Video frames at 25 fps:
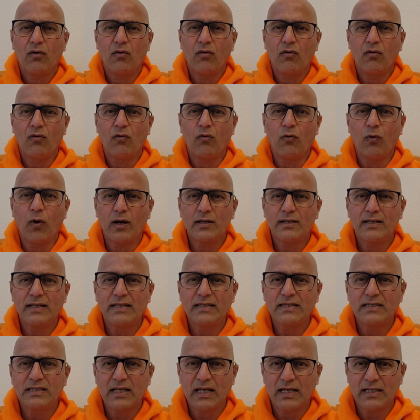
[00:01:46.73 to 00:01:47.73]
what
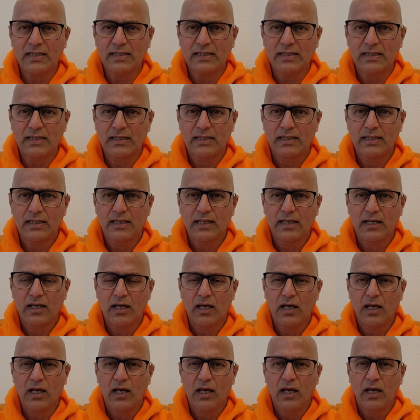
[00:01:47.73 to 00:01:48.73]
is it?
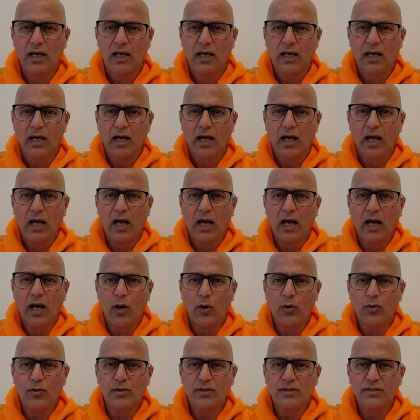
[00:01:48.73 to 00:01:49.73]

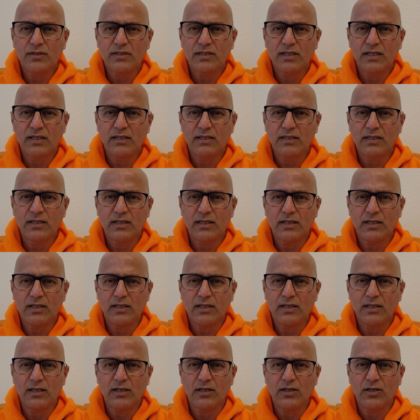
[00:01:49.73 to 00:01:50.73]
How does it
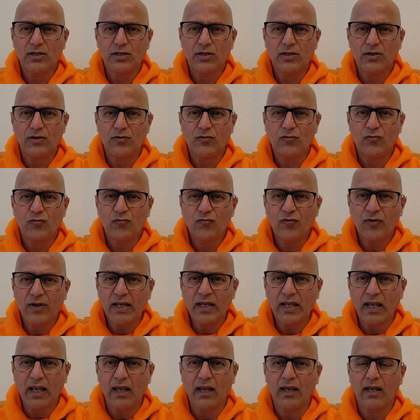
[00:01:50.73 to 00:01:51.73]

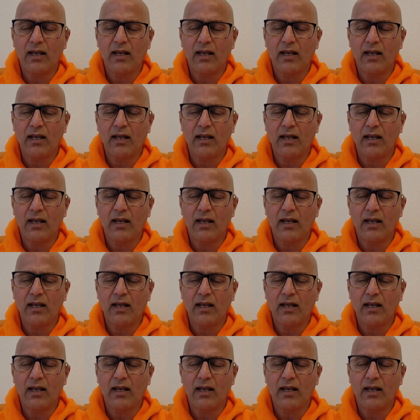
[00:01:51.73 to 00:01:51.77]
feel?